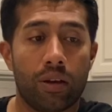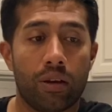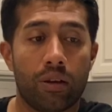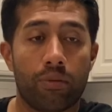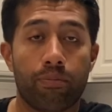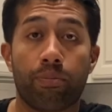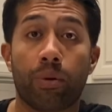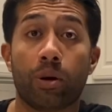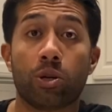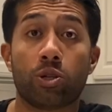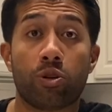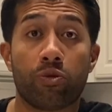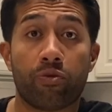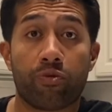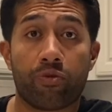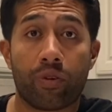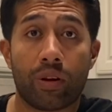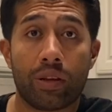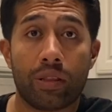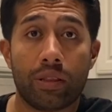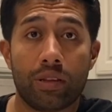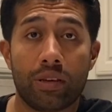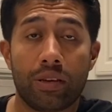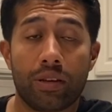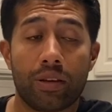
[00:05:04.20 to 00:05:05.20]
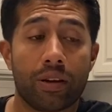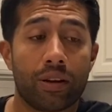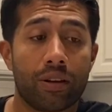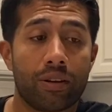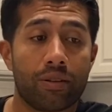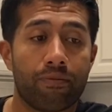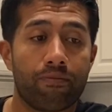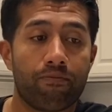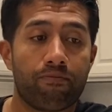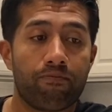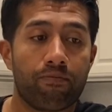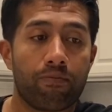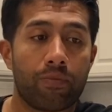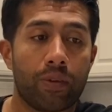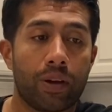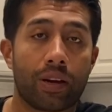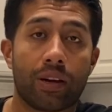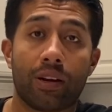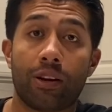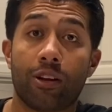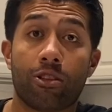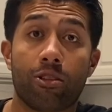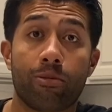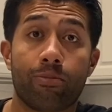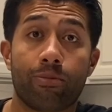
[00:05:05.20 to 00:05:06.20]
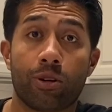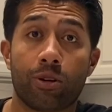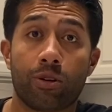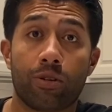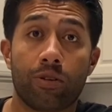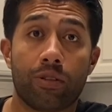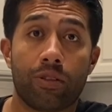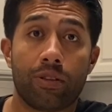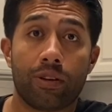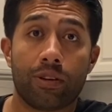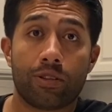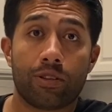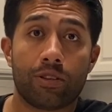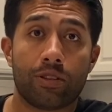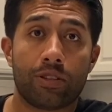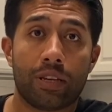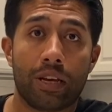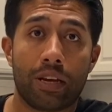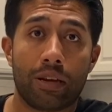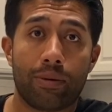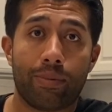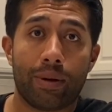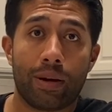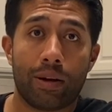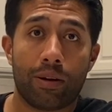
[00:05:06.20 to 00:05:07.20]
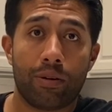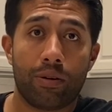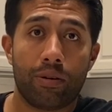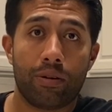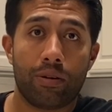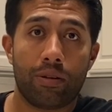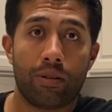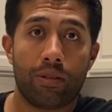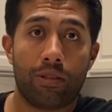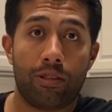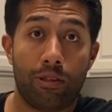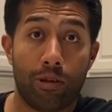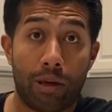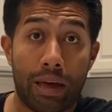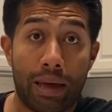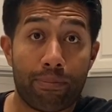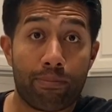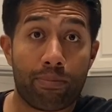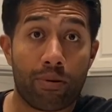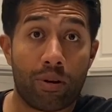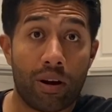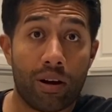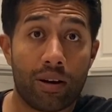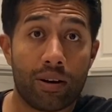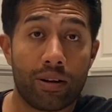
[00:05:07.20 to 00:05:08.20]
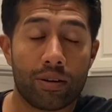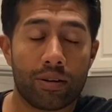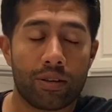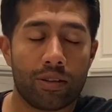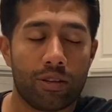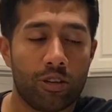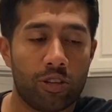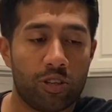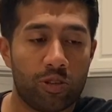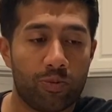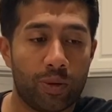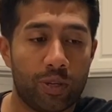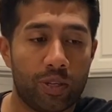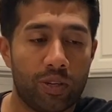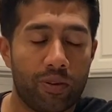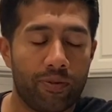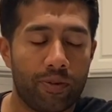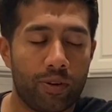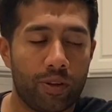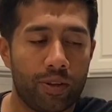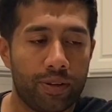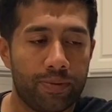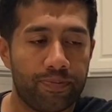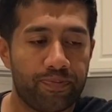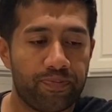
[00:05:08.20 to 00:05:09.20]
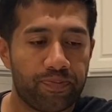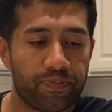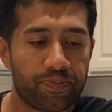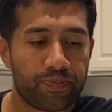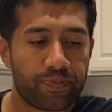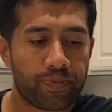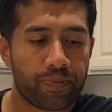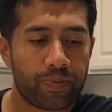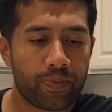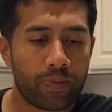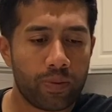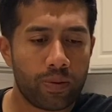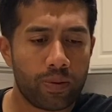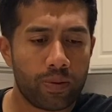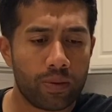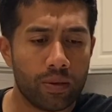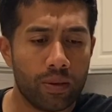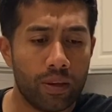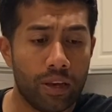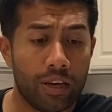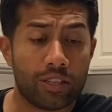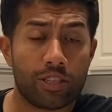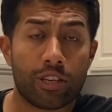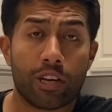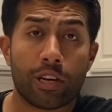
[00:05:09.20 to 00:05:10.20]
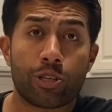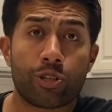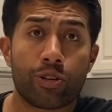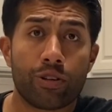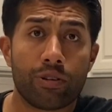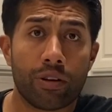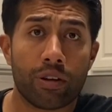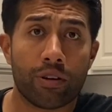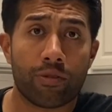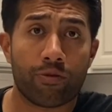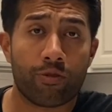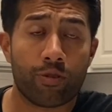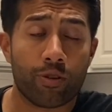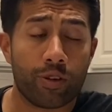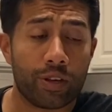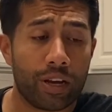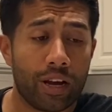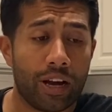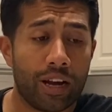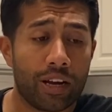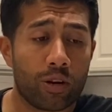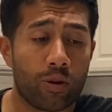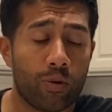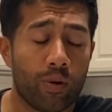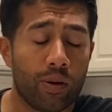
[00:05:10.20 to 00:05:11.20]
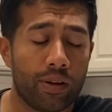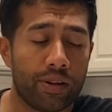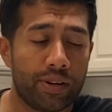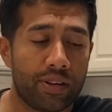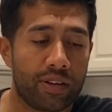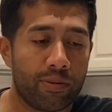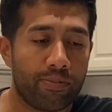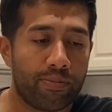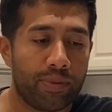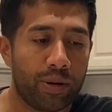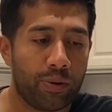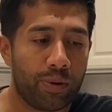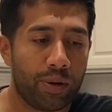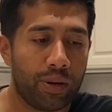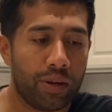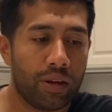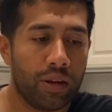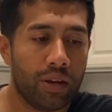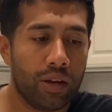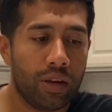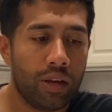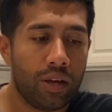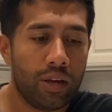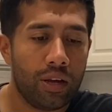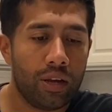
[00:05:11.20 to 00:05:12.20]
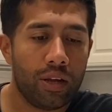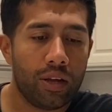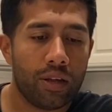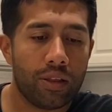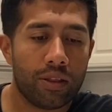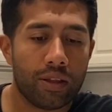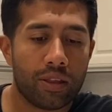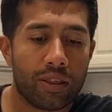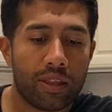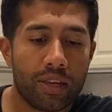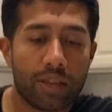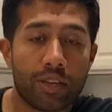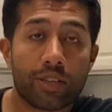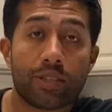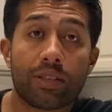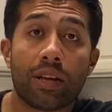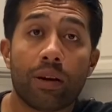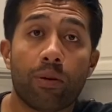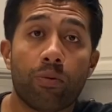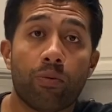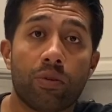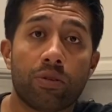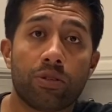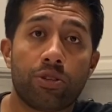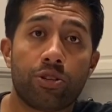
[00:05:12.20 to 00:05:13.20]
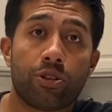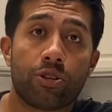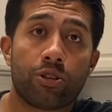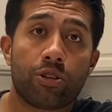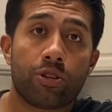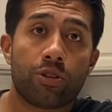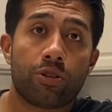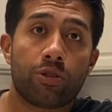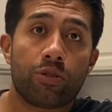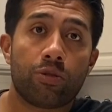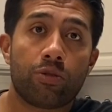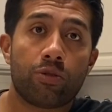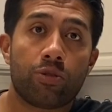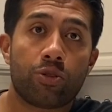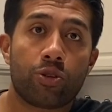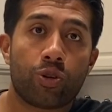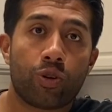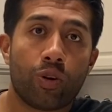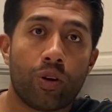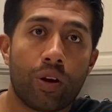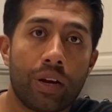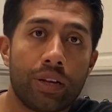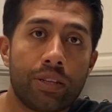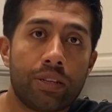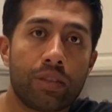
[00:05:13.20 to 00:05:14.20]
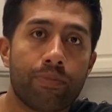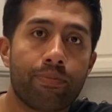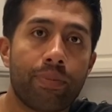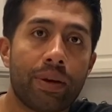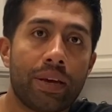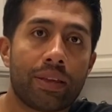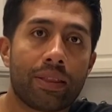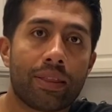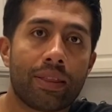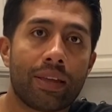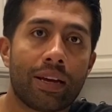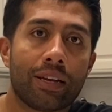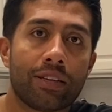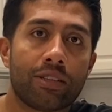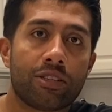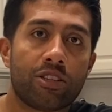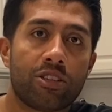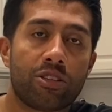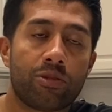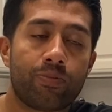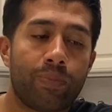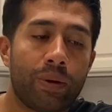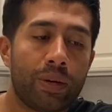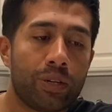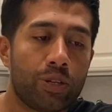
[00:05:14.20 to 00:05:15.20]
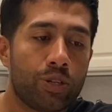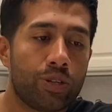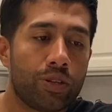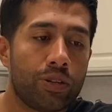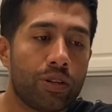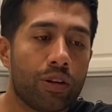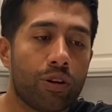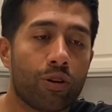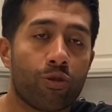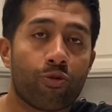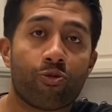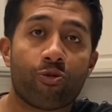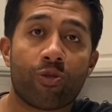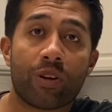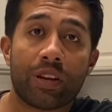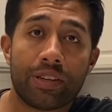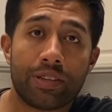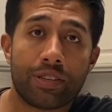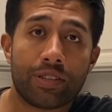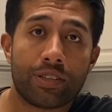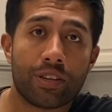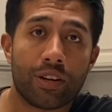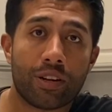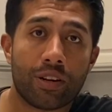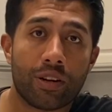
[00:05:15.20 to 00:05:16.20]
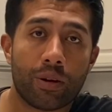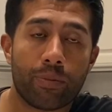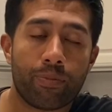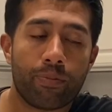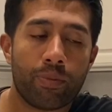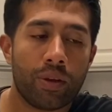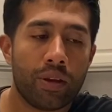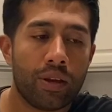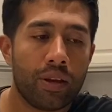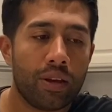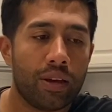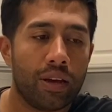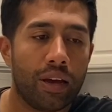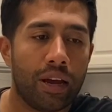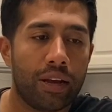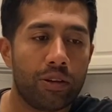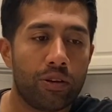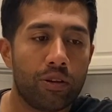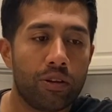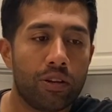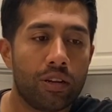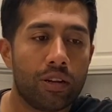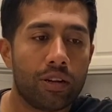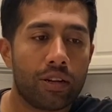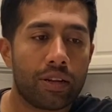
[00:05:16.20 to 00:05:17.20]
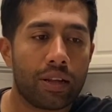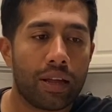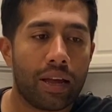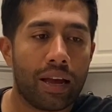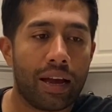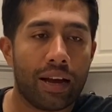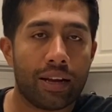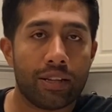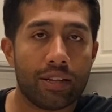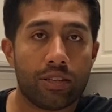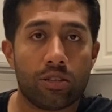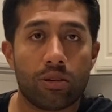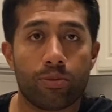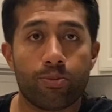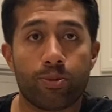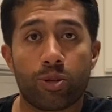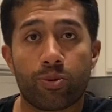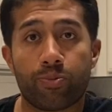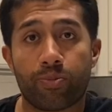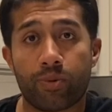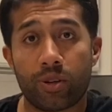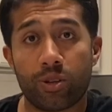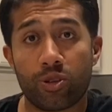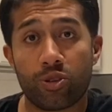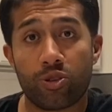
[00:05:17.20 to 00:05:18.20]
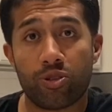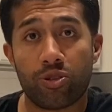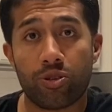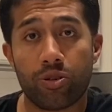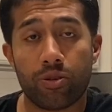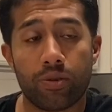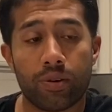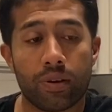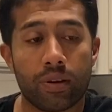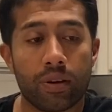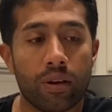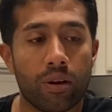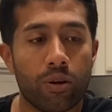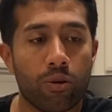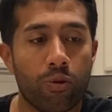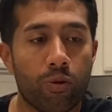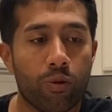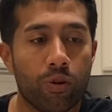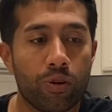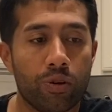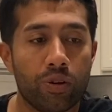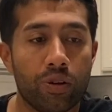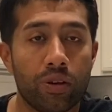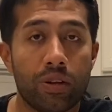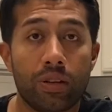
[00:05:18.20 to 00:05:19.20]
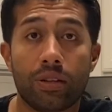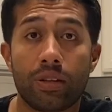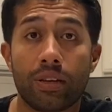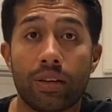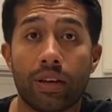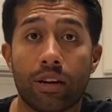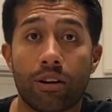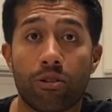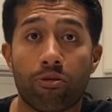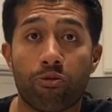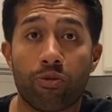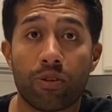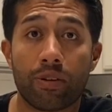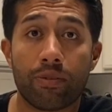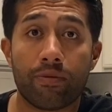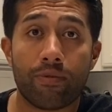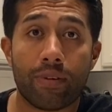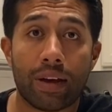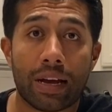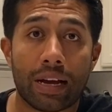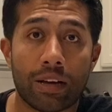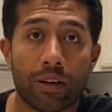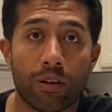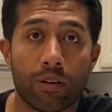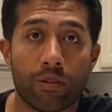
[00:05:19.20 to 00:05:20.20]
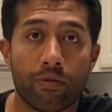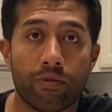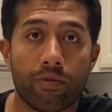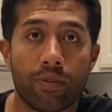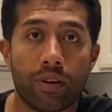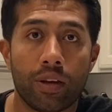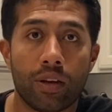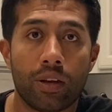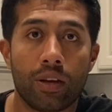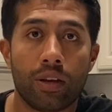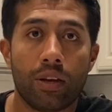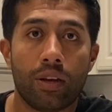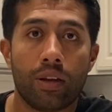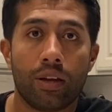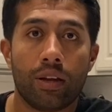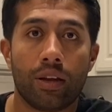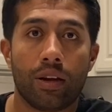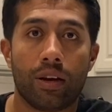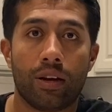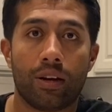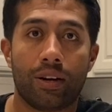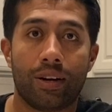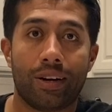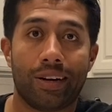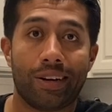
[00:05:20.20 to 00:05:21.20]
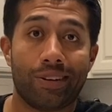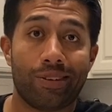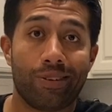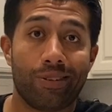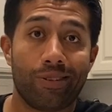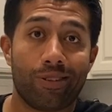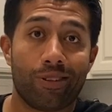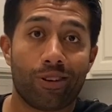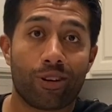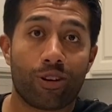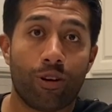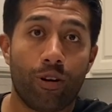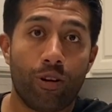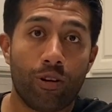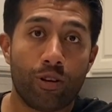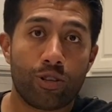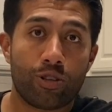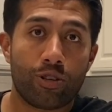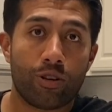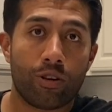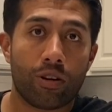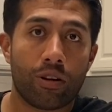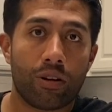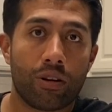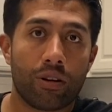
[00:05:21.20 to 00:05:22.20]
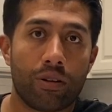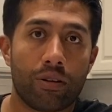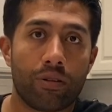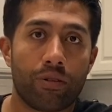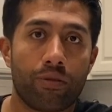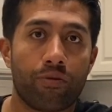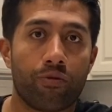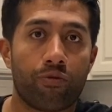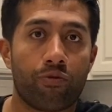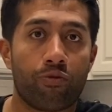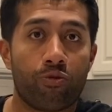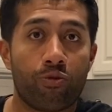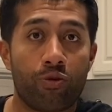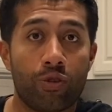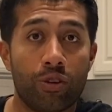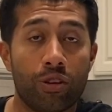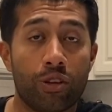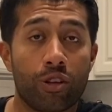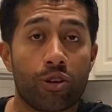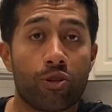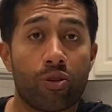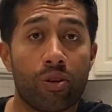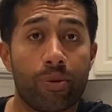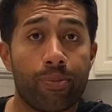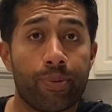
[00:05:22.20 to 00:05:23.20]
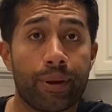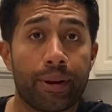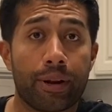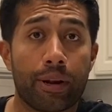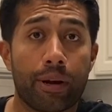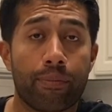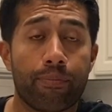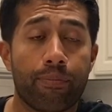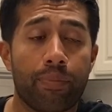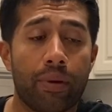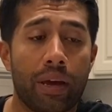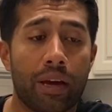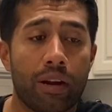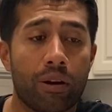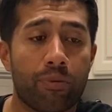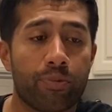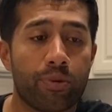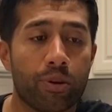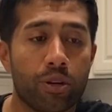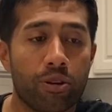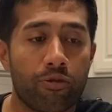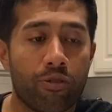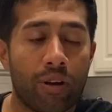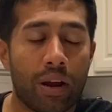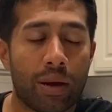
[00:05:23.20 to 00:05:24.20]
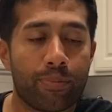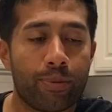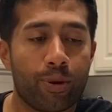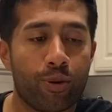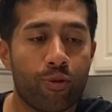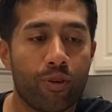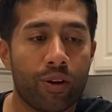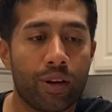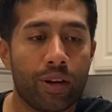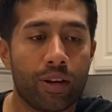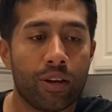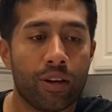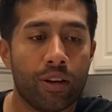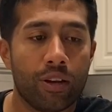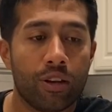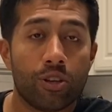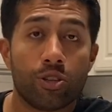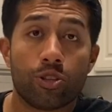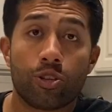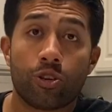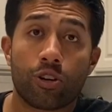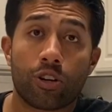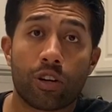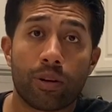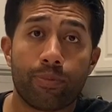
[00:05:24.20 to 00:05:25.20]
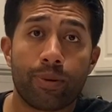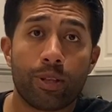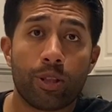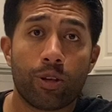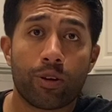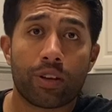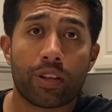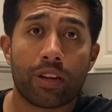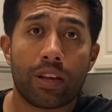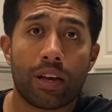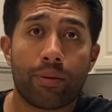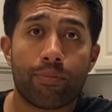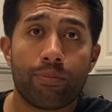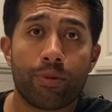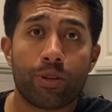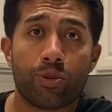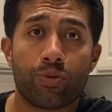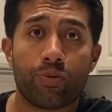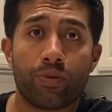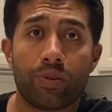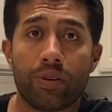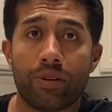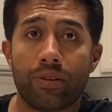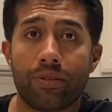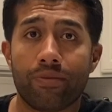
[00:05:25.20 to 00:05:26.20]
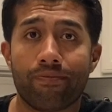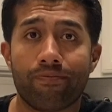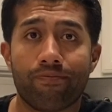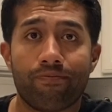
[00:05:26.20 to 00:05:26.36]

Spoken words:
Budget friendly. I got nothing but good things to say about that product specifically. It's actually a really high quality component. The thing is that once you're trying to make that suspension a race setup and you need to add some springs to it, or you need to get it revalved, the costs start really creeping up at a pretty rapid rate. So you're going to be looking at between